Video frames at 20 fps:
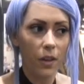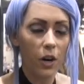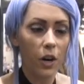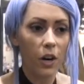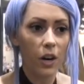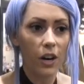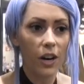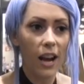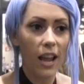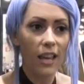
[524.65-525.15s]

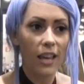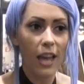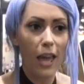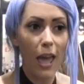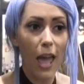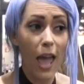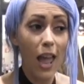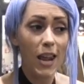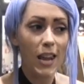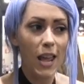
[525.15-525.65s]
Her
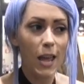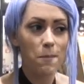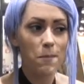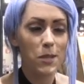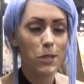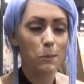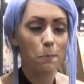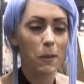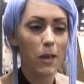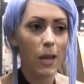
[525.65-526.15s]
AKA name
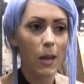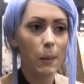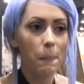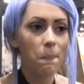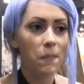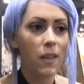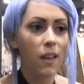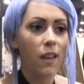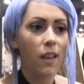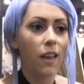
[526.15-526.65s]
is Mia,
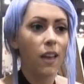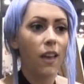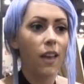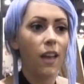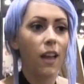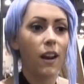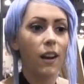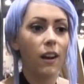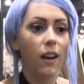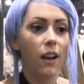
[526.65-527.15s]

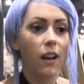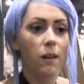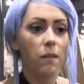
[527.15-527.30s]
and